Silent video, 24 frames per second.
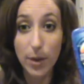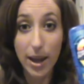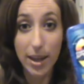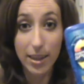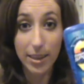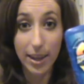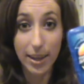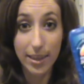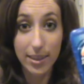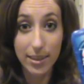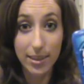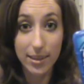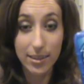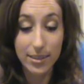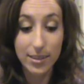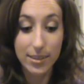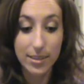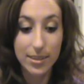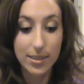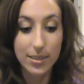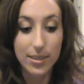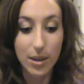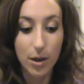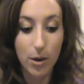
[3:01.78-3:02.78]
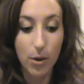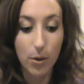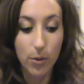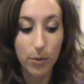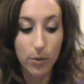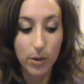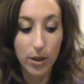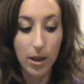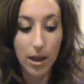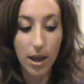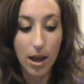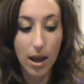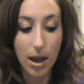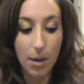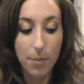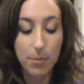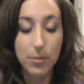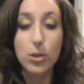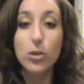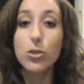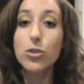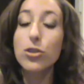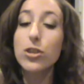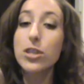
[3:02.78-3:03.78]
why I like this. So
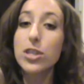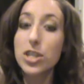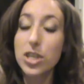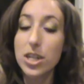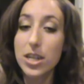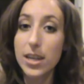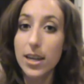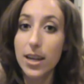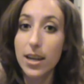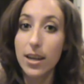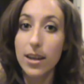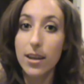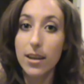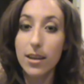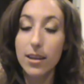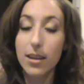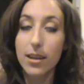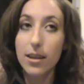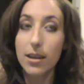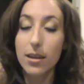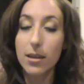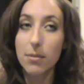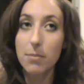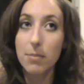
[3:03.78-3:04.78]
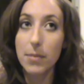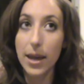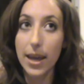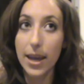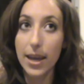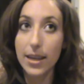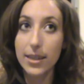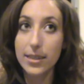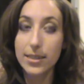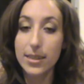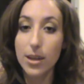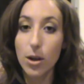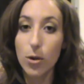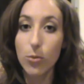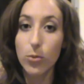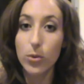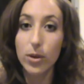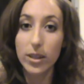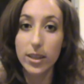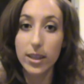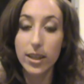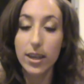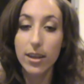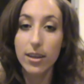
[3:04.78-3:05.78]
Neutrogena makes a
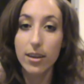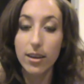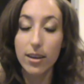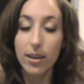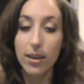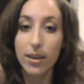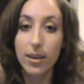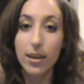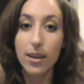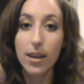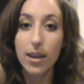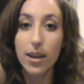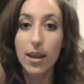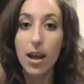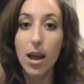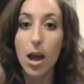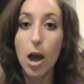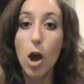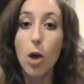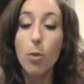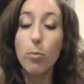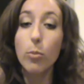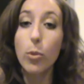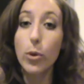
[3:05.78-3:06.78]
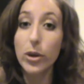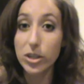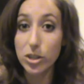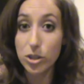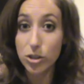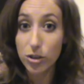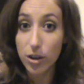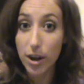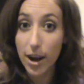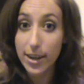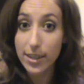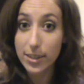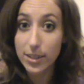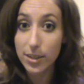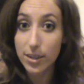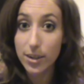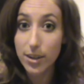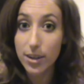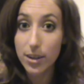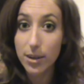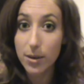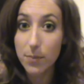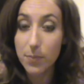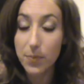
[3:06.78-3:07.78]
really good
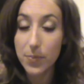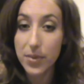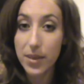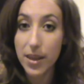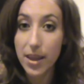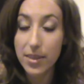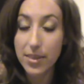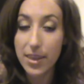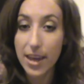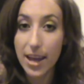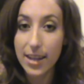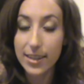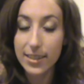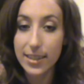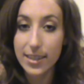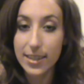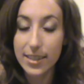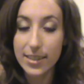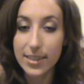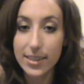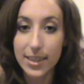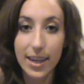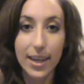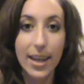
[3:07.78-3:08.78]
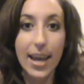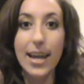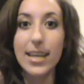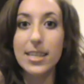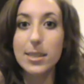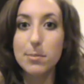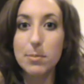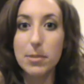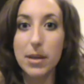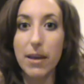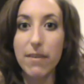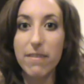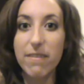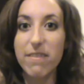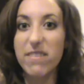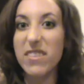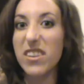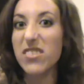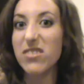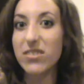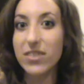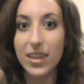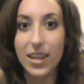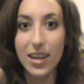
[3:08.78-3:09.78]
moisturizer that is like SPF
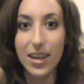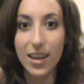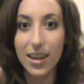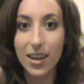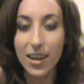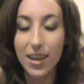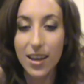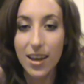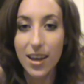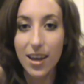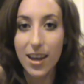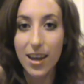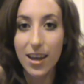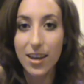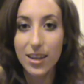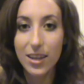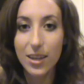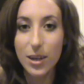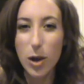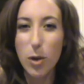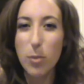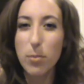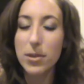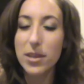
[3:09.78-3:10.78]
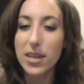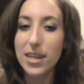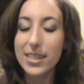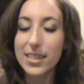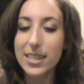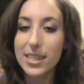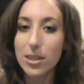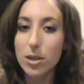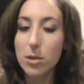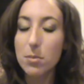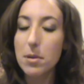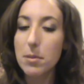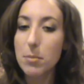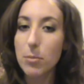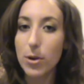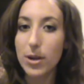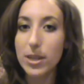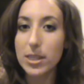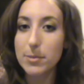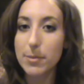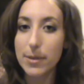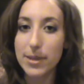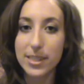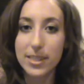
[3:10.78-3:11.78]
50, but it's a little bit more
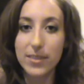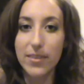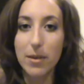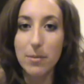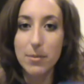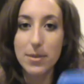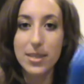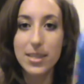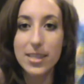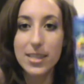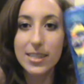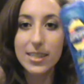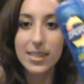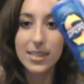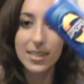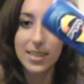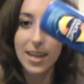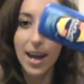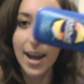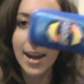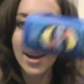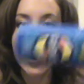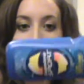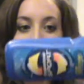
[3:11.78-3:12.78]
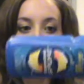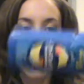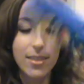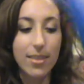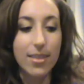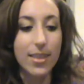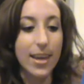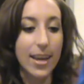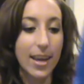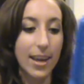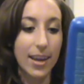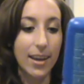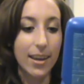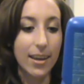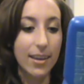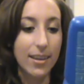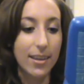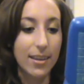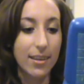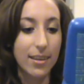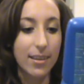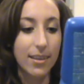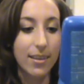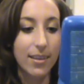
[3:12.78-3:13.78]
expensive. I mean, this entire
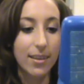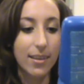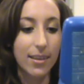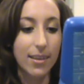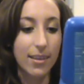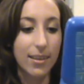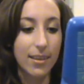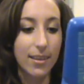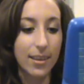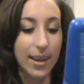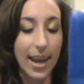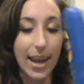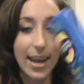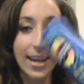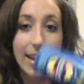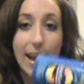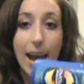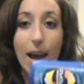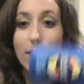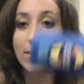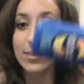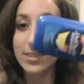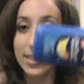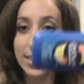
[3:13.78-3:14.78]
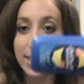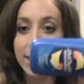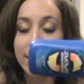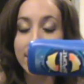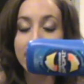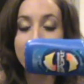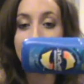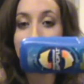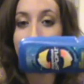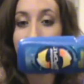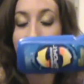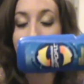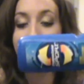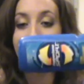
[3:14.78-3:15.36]
thing, 8 ounces,